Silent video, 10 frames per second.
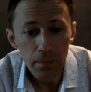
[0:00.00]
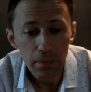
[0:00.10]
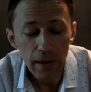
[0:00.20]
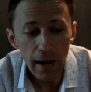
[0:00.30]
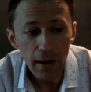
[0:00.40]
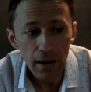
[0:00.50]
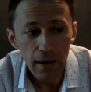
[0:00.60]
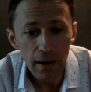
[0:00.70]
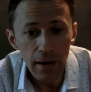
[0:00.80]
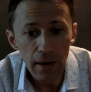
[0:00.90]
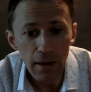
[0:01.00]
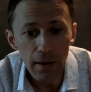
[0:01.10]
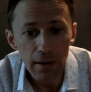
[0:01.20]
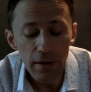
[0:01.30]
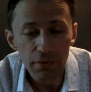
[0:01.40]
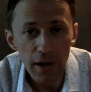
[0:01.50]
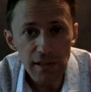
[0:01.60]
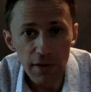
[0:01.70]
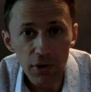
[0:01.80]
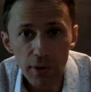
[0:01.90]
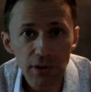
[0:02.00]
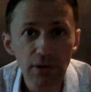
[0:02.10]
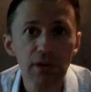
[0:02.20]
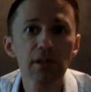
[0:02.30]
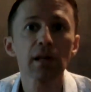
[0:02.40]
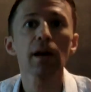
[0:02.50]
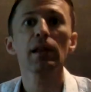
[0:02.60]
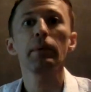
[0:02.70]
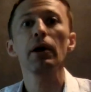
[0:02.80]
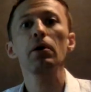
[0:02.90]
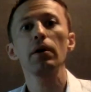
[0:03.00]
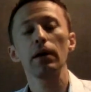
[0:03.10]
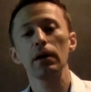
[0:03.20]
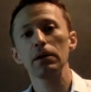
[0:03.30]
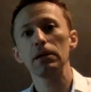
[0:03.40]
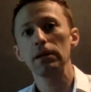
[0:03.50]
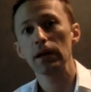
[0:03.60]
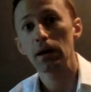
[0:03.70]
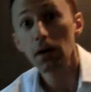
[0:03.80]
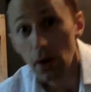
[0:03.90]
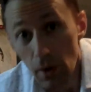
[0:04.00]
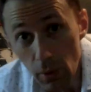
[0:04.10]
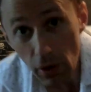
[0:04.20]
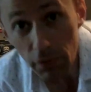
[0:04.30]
yeah, if you guys have any questions, just let me know, and we'll go